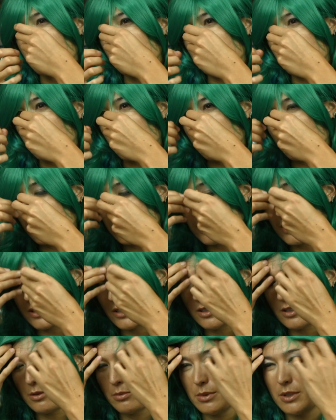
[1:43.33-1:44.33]
progress here.
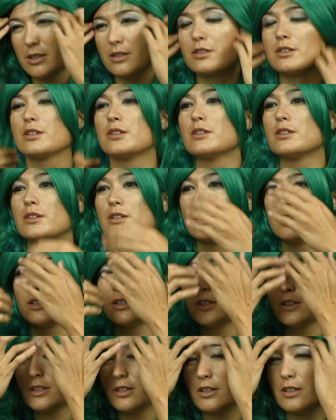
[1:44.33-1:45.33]
Come
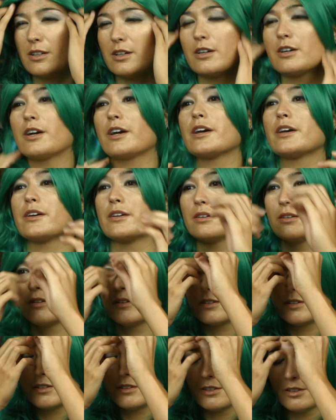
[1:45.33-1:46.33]
on. Okay.
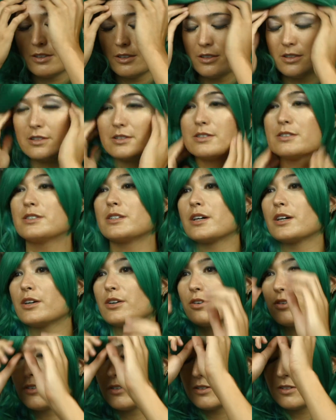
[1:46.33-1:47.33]

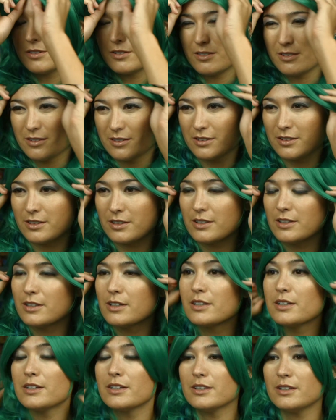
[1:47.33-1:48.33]
So,
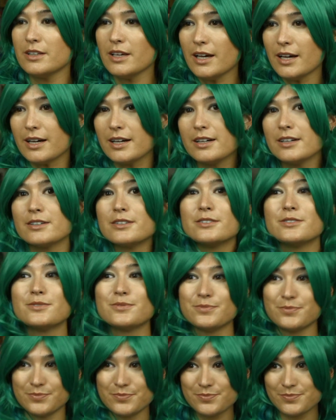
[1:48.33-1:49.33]
yeah.
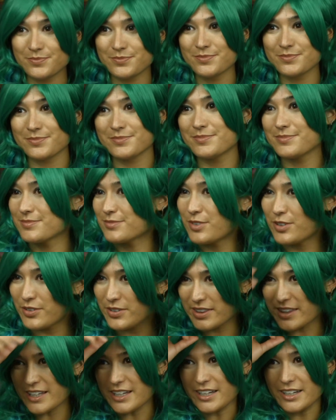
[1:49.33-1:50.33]
What do we
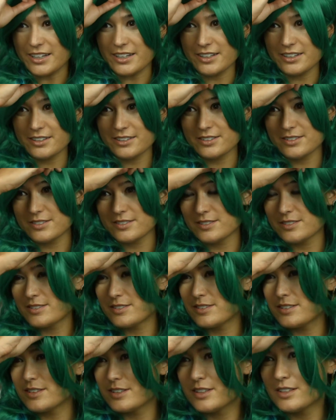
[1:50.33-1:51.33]
think?
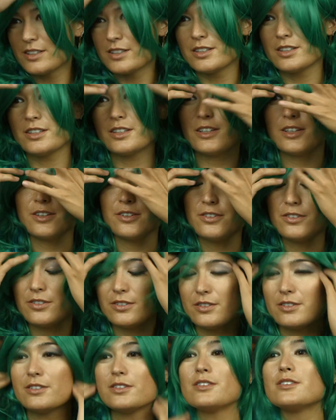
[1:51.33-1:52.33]
Cute?
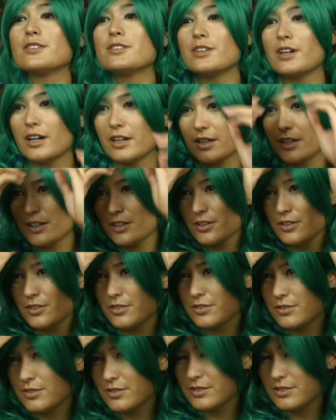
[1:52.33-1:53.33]
Not cute?